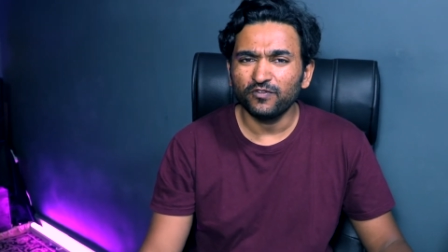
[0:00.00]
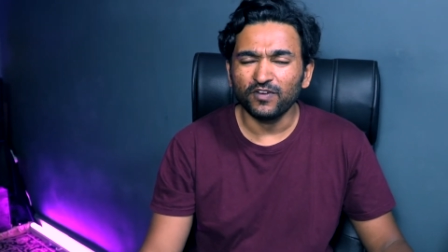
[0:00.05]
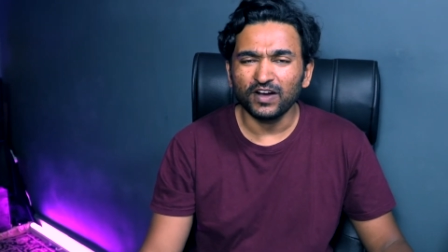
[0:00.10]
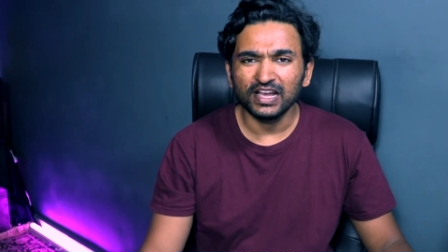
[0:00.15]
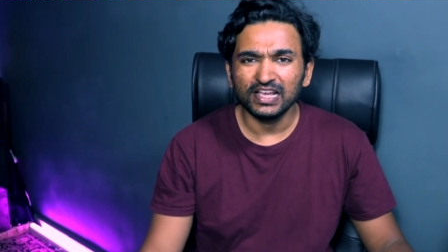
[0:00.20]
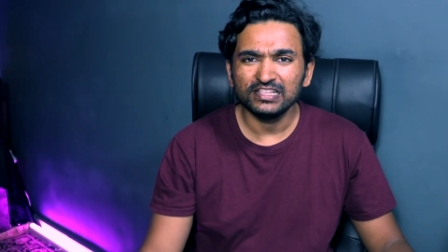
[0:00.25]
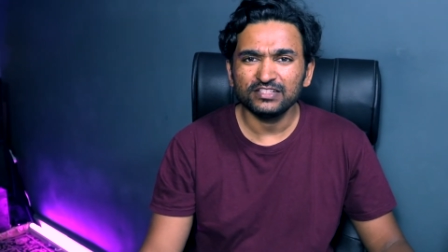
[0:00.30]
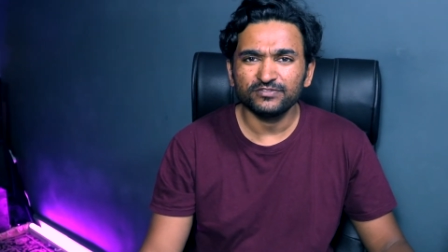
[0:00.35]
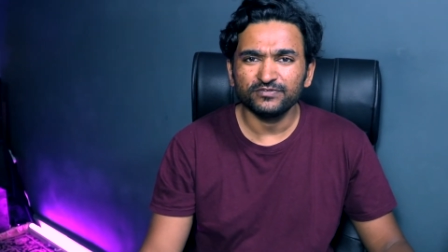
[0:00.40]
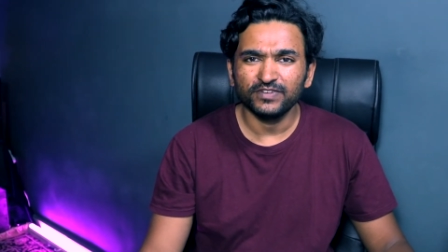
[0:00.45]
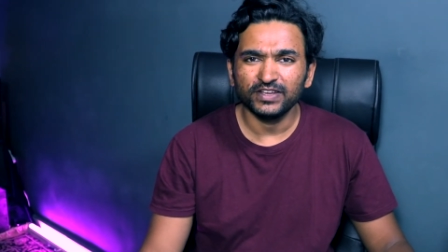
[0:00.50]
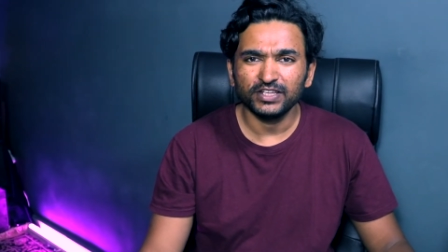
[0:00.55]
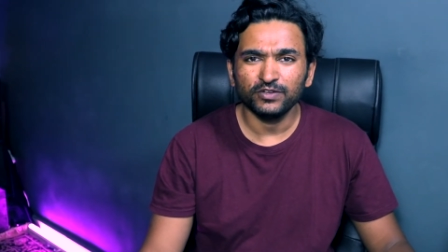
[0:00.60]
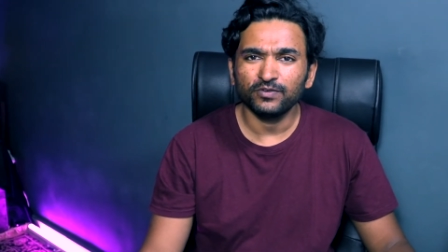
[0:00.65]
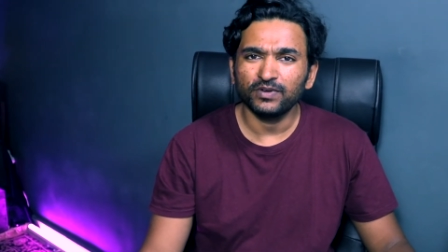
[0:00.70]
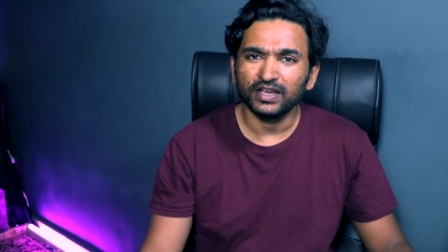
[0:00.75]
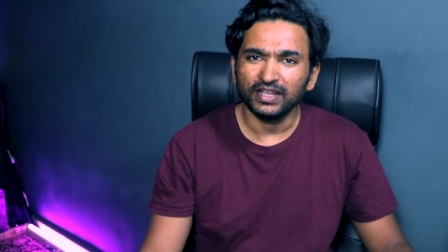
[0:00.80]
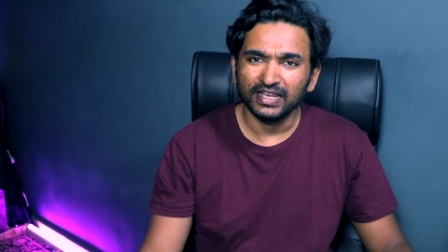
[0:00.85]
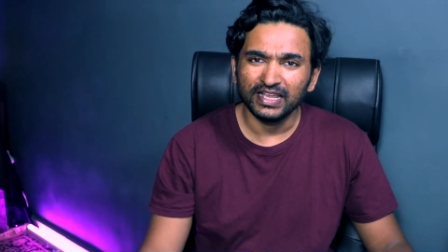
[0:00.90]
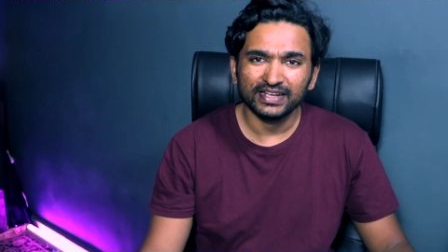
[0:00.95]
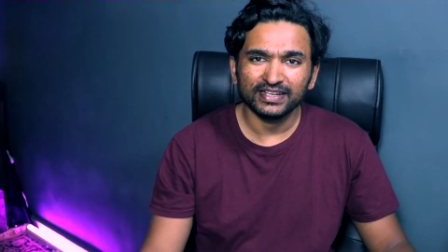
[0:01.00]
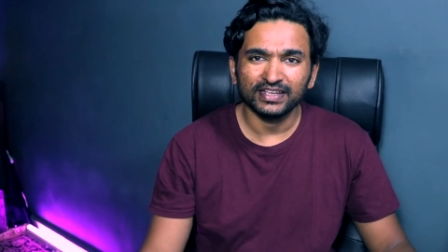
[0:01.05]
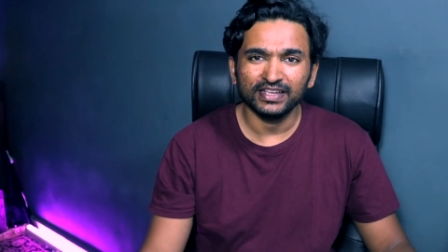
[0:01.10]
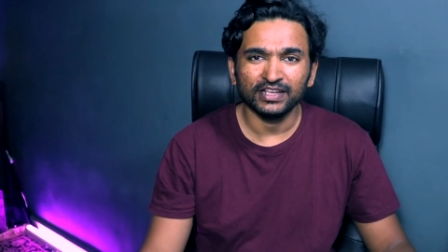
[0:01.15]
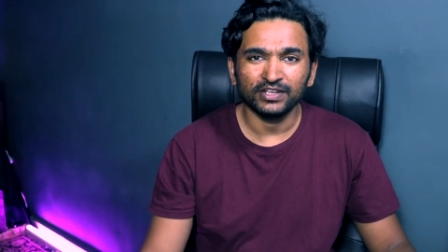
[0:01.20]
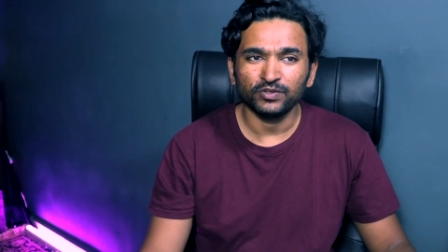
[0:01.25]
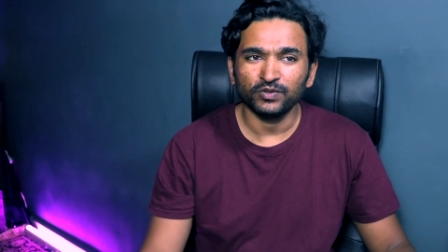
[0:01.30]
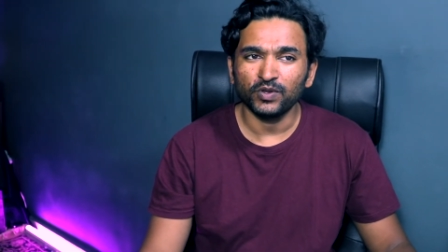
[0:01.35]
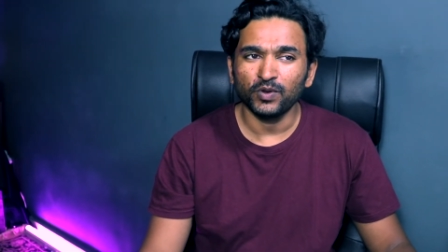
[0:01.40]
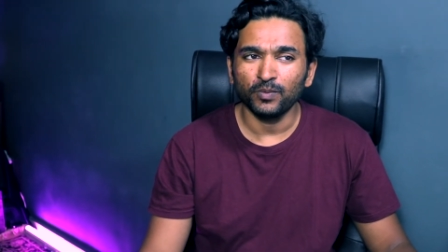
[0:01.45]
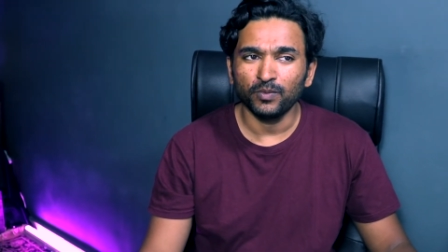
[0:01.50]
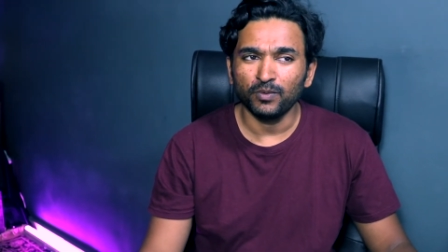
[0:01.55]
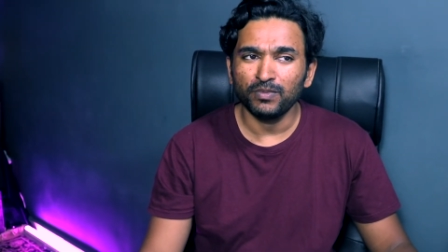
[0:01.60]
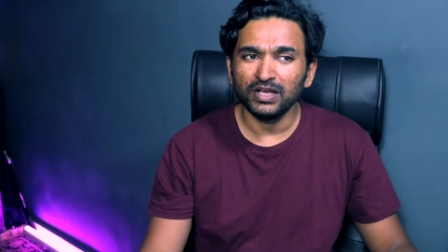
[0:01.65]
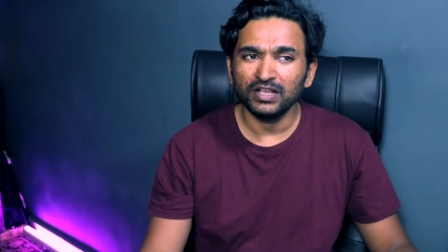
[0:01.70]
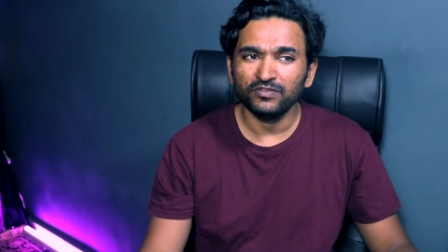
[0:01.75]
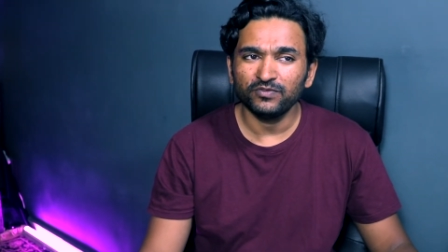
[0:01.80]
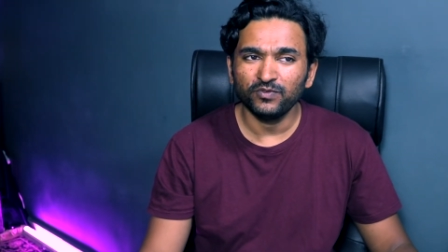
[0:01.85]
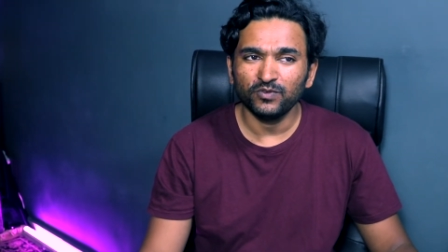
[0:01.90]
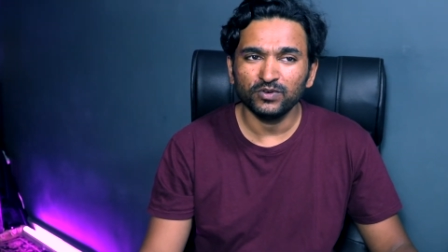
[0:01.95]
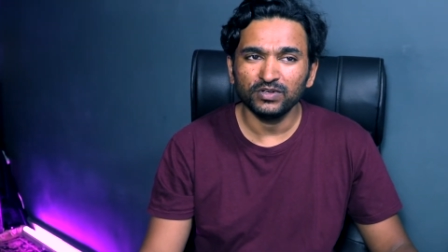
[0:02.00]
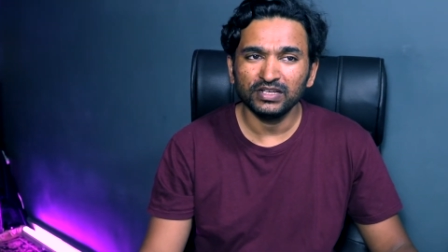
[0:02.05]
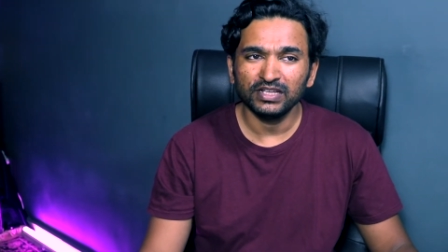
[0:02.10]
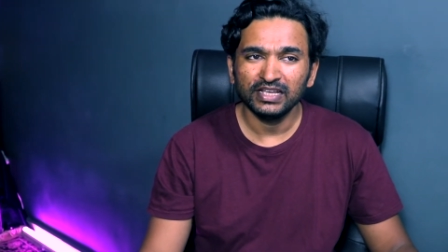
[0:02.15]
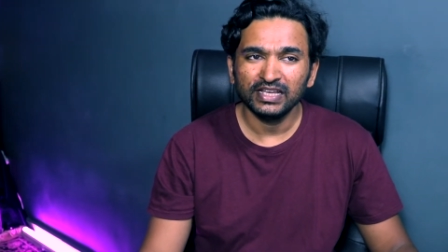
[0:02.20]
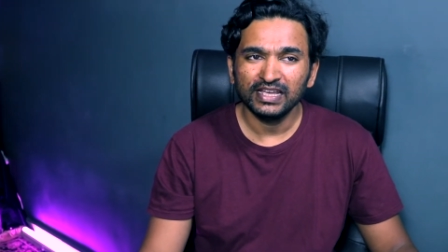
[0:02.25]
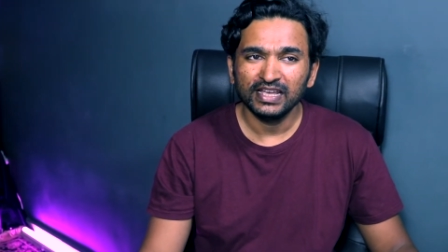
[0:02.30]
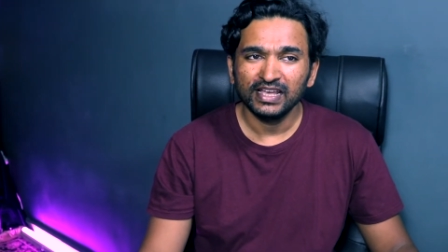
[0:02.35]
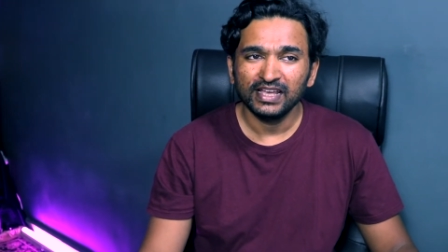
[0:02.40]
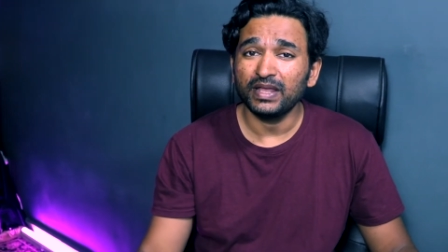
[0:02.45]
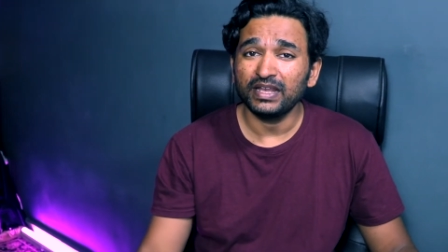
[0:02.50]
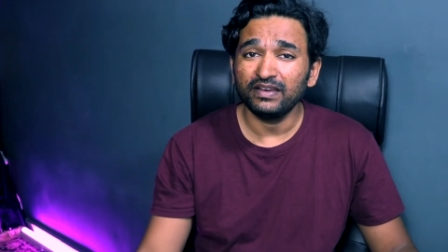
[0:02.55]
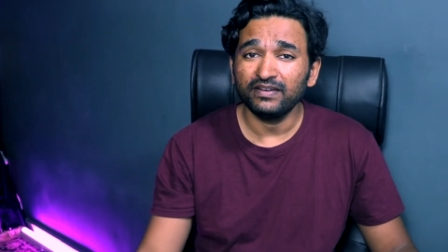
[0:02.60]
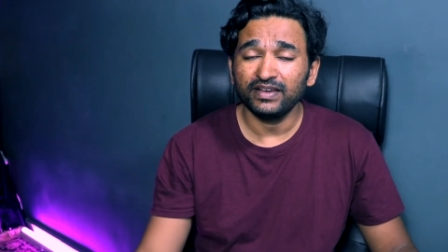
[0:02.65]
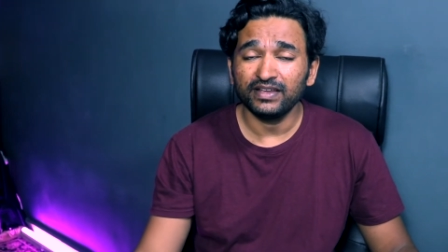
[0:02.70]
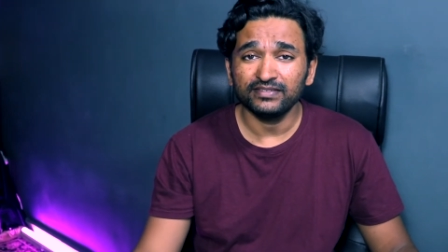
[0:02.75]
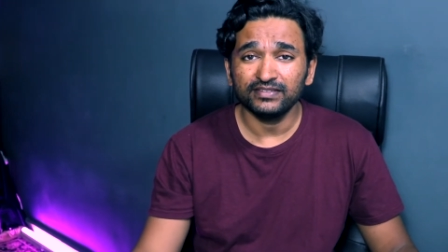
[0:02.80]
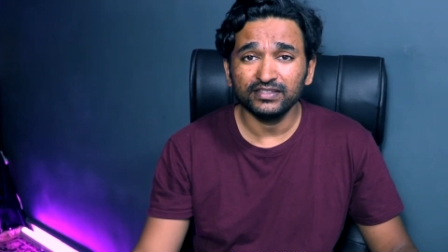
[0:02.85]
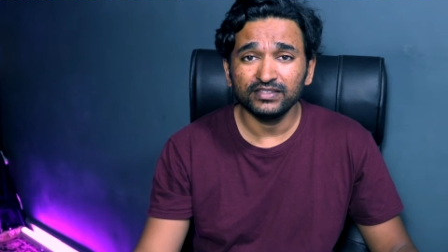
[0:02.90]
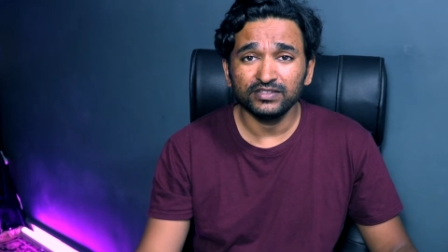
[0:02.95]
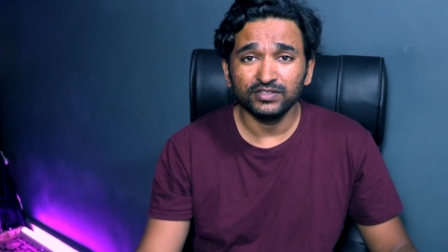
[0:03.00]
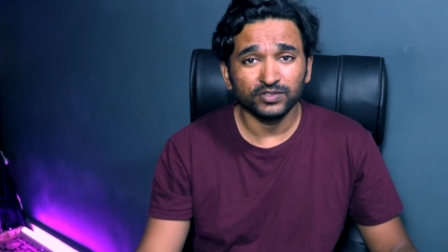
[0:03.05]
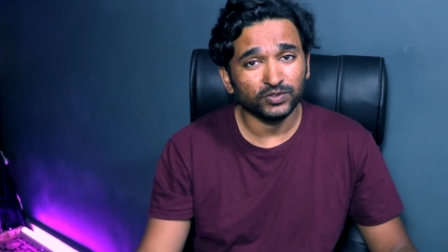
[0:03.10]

files when you connect it to your mobile phone? There could be many reasons.